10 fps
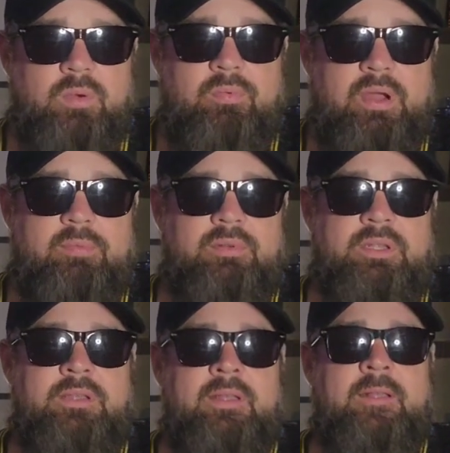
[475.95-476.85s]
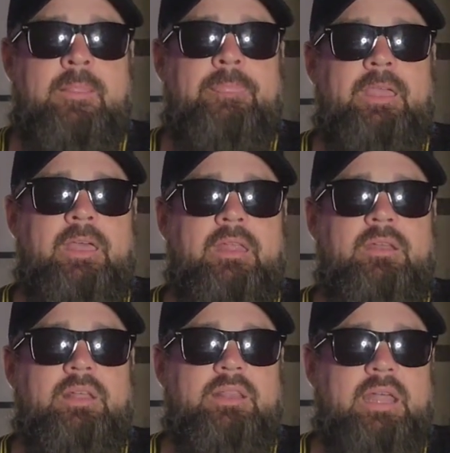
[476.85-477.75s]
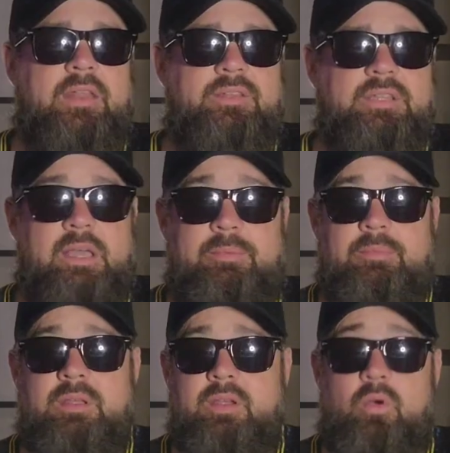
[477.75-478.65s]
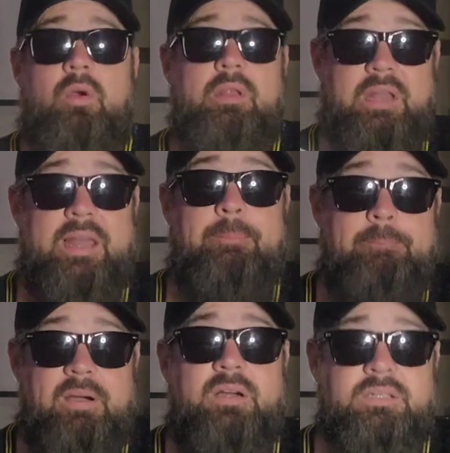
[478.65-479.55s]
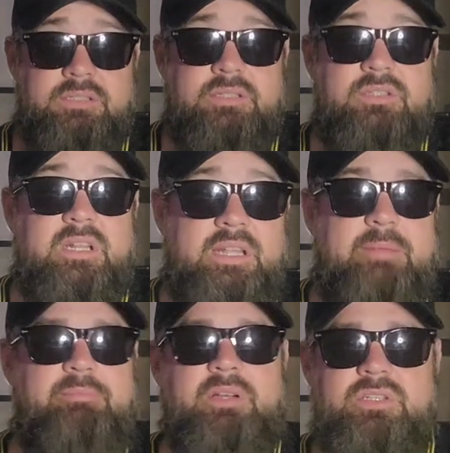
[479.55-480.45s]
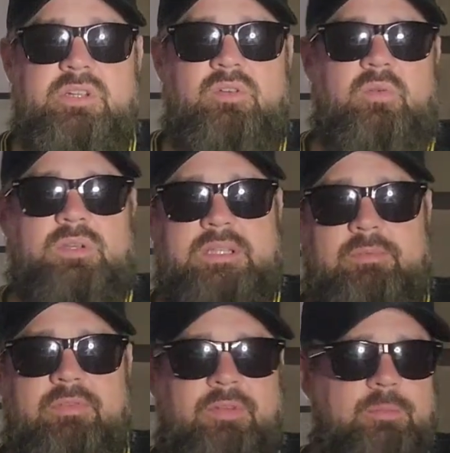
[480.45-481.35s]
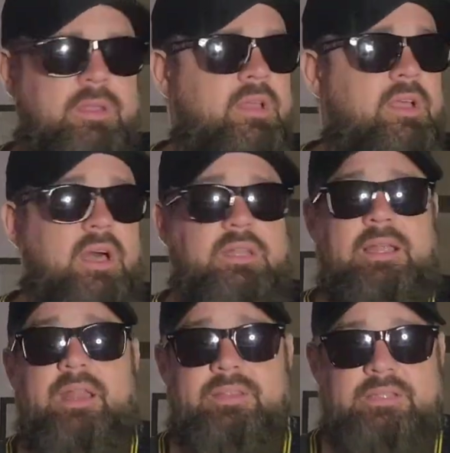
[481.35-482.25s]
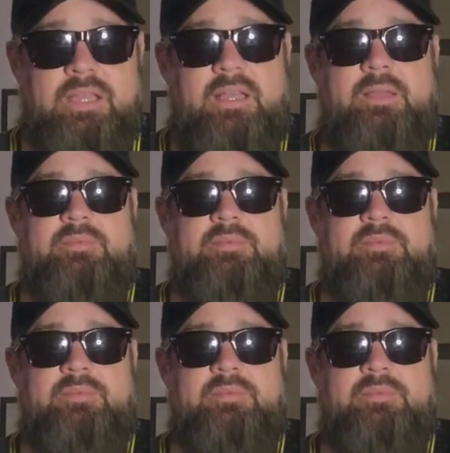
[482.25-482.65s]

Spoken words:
and a lot of the time, or a lot of buzz, you get a lot of buzz, you don't know where it's coming from. A lot of the times it's dirty power